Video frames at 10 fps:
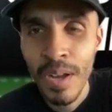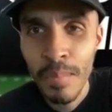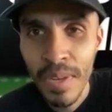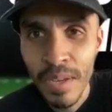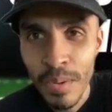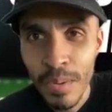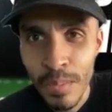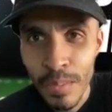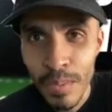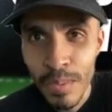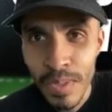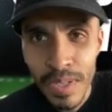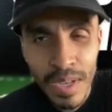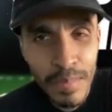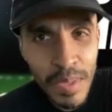I mean,
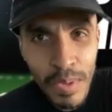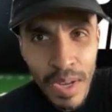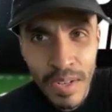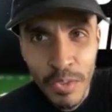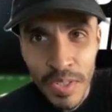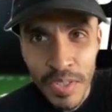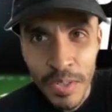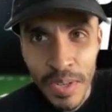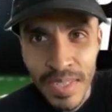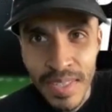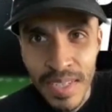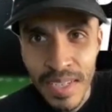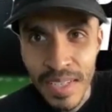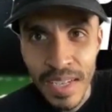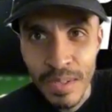what kind of drugs are you guys
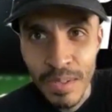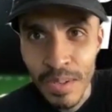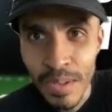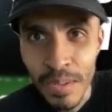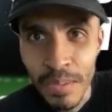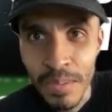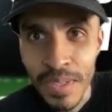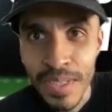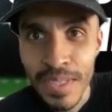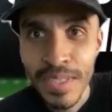taking? Like, no.